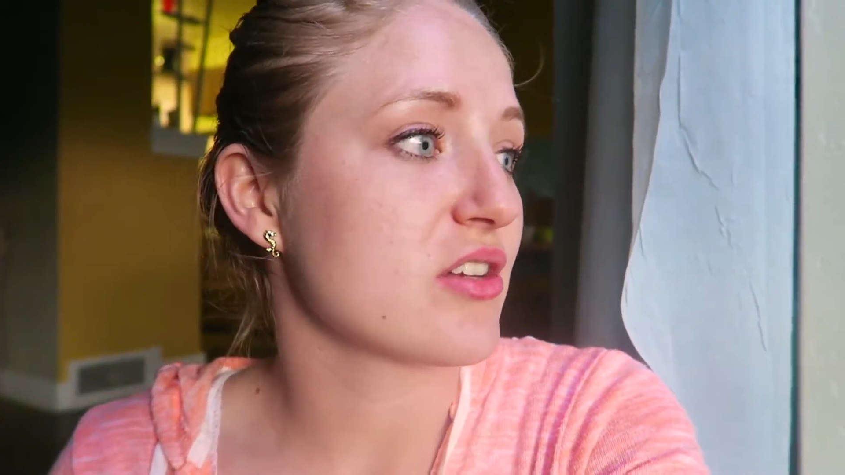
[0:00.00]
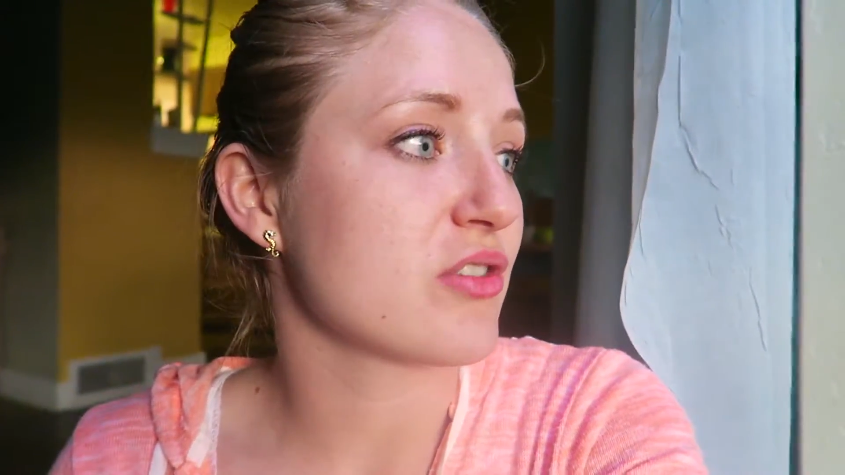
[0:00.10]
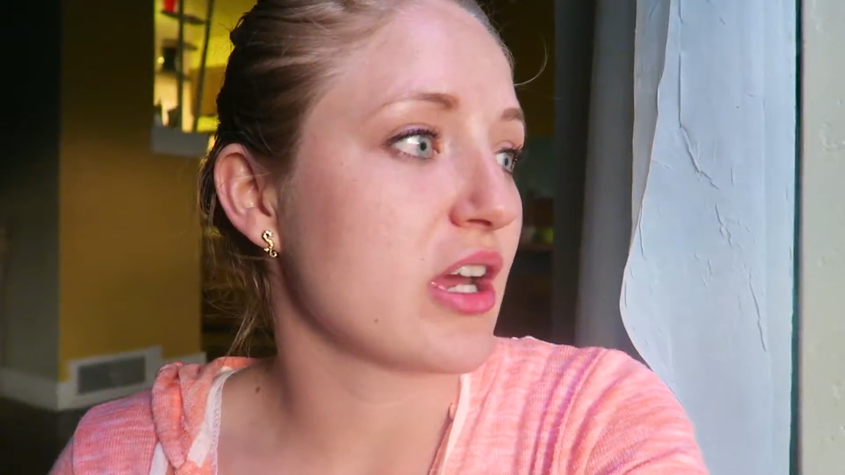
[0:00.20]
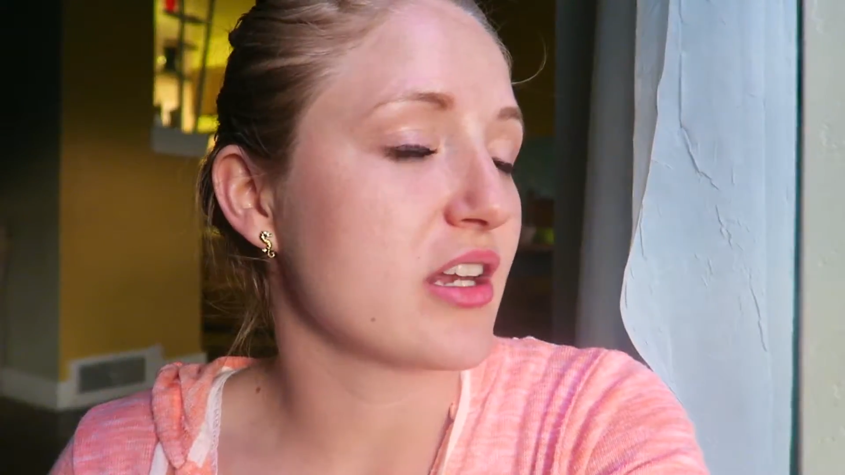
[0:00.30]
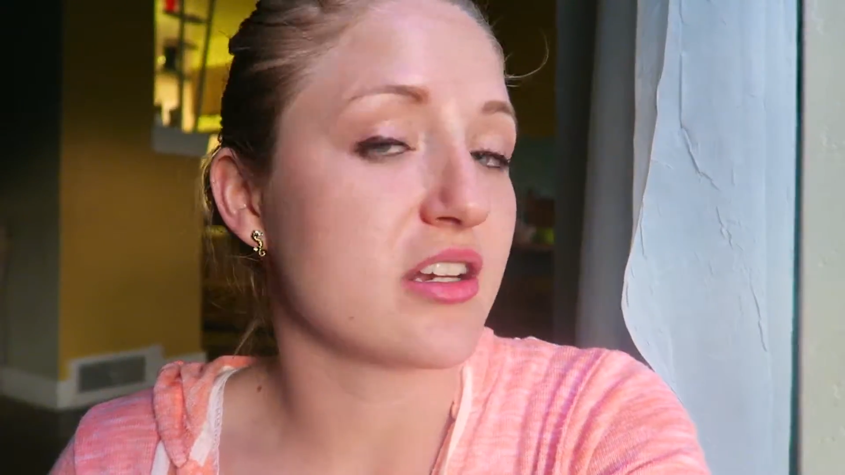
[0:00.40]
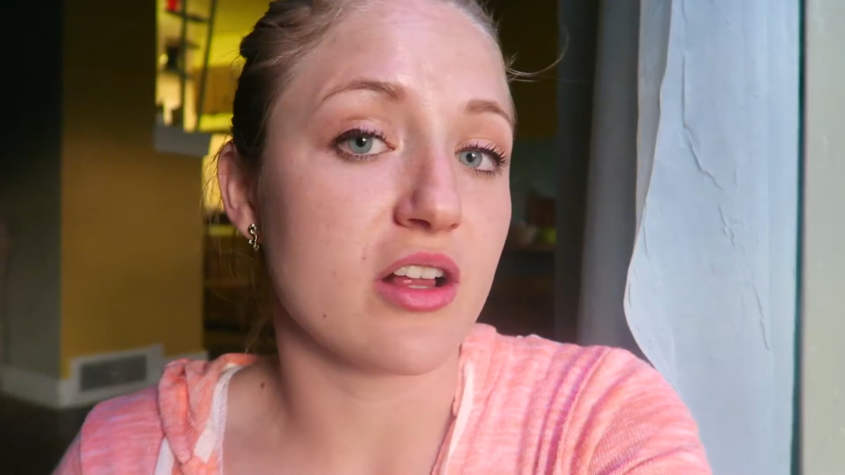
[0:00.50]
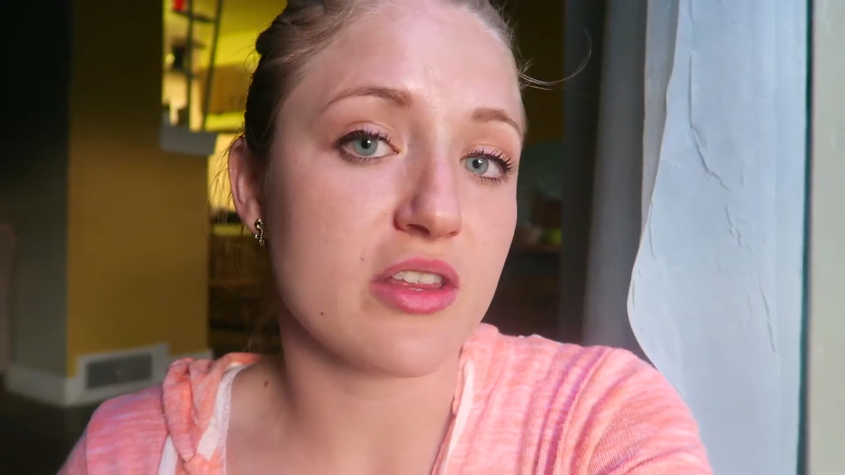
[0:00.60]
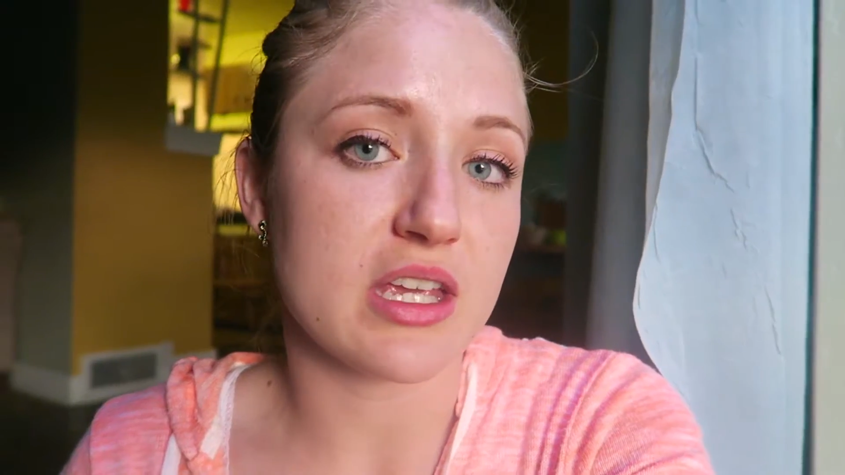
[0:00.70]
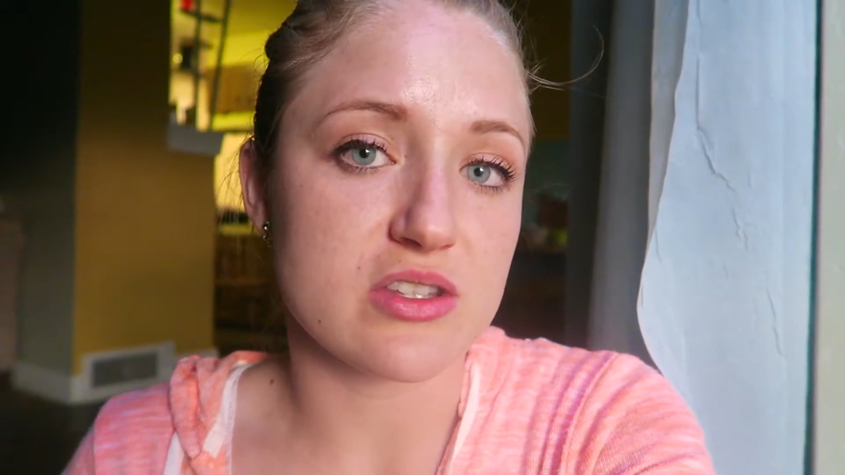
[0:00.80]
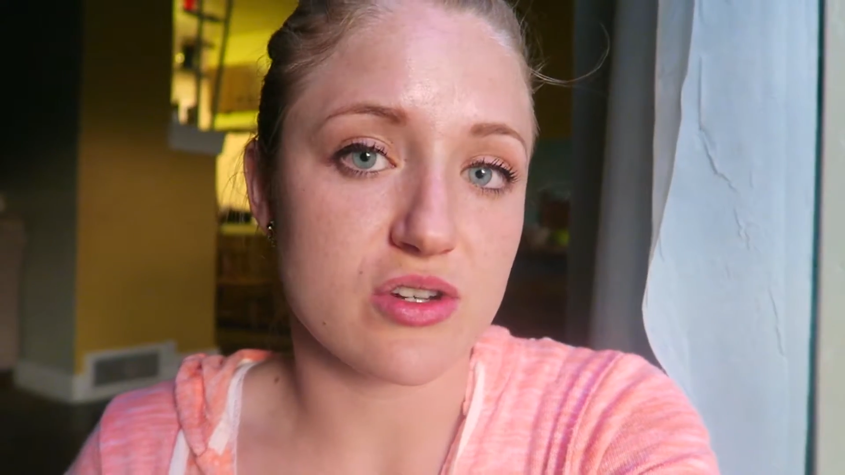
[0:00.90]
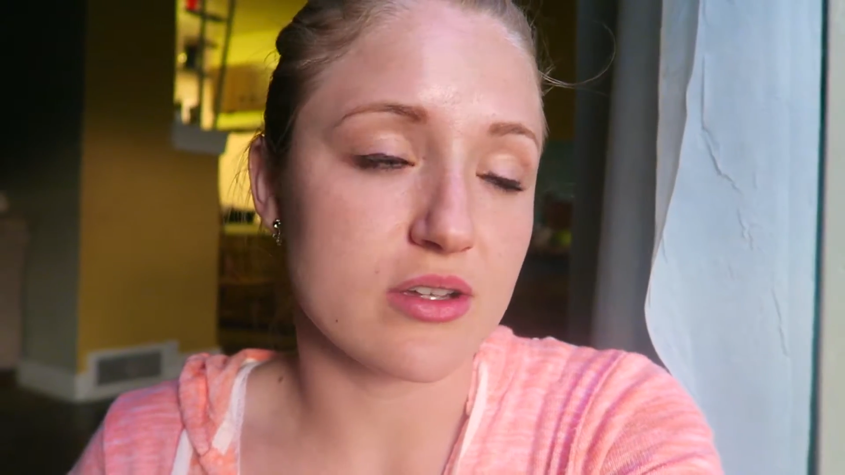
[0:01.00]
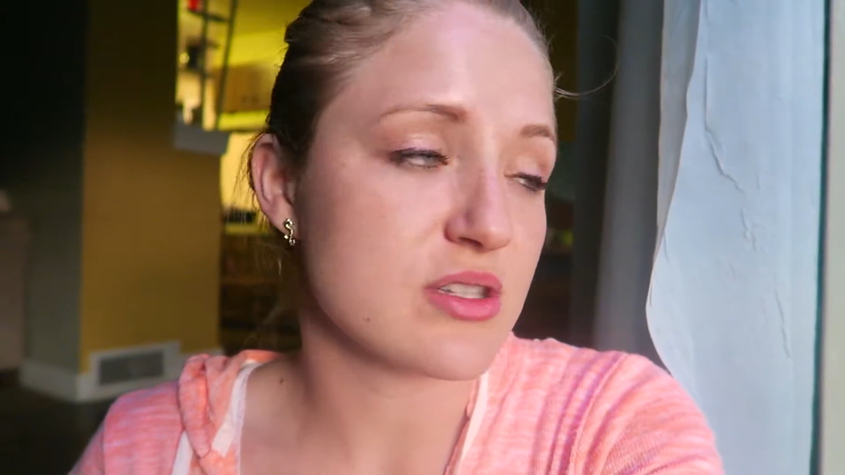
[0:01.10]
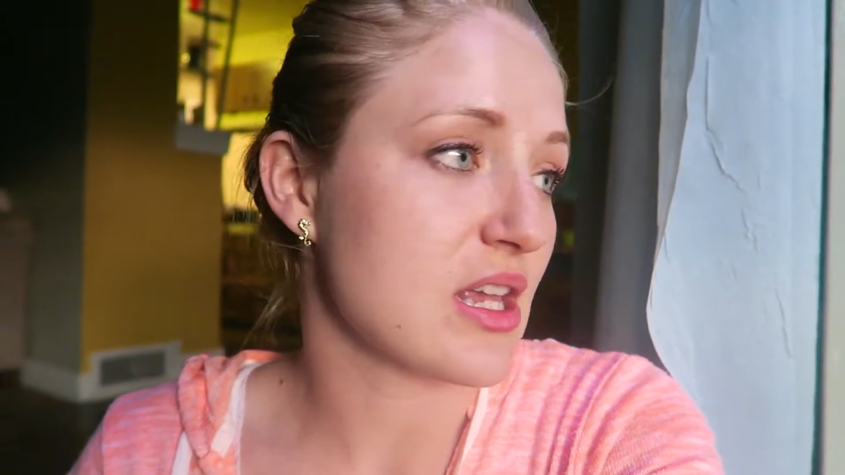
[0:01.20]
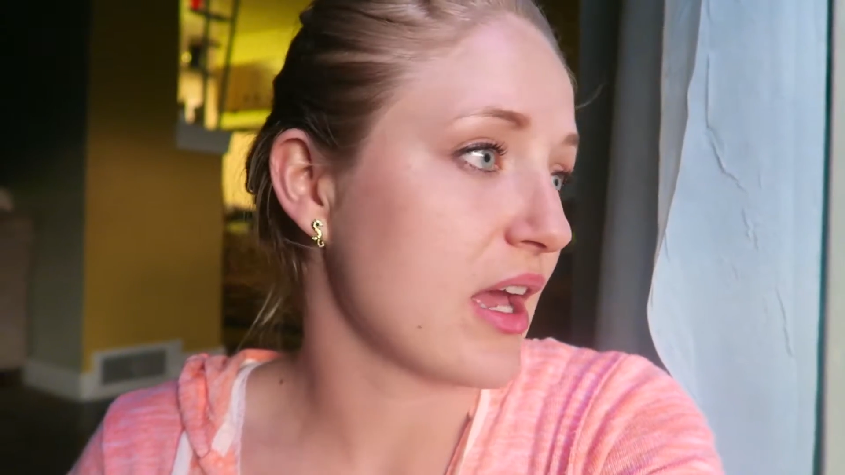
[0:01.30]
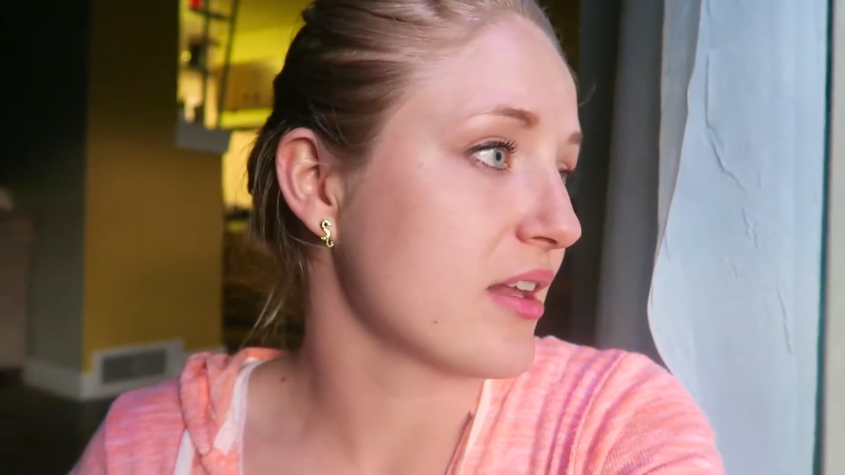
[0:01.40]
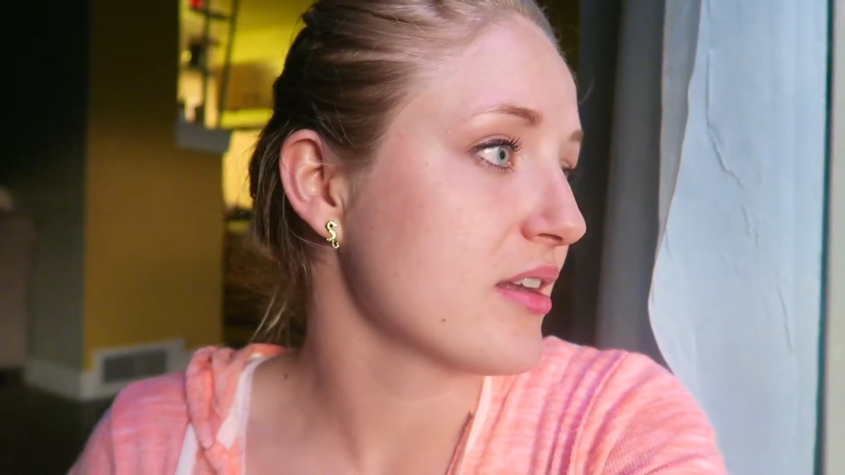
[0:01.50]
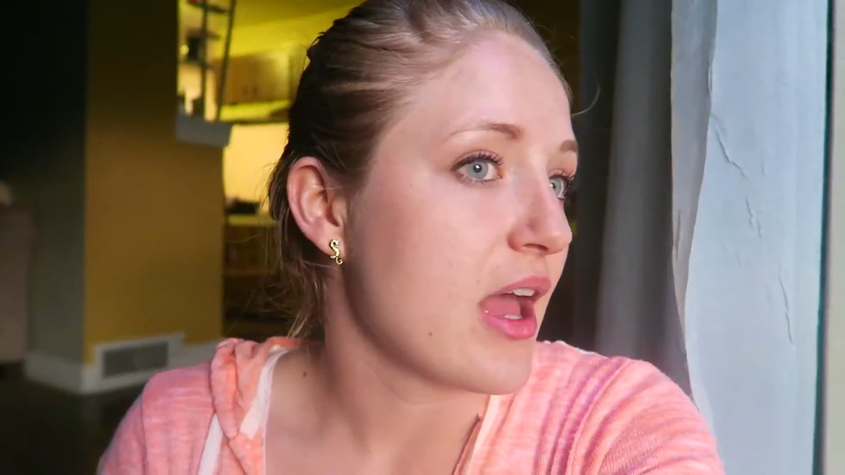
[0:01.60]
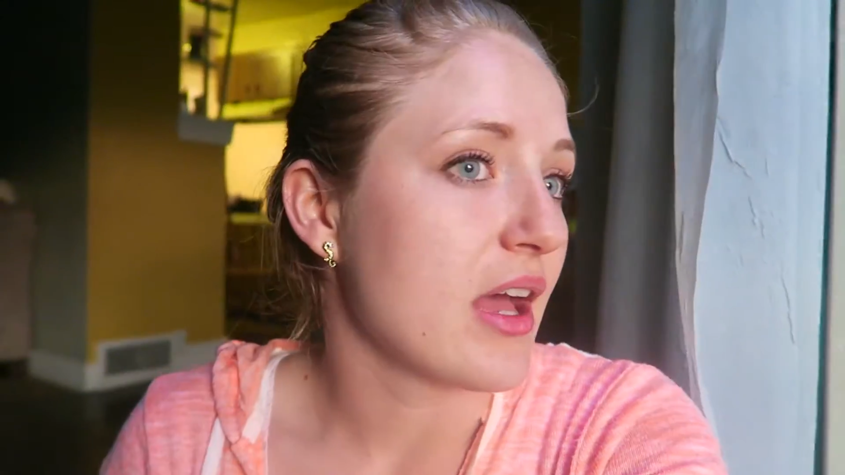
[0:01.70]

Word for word: and Ryan and all the kids are outside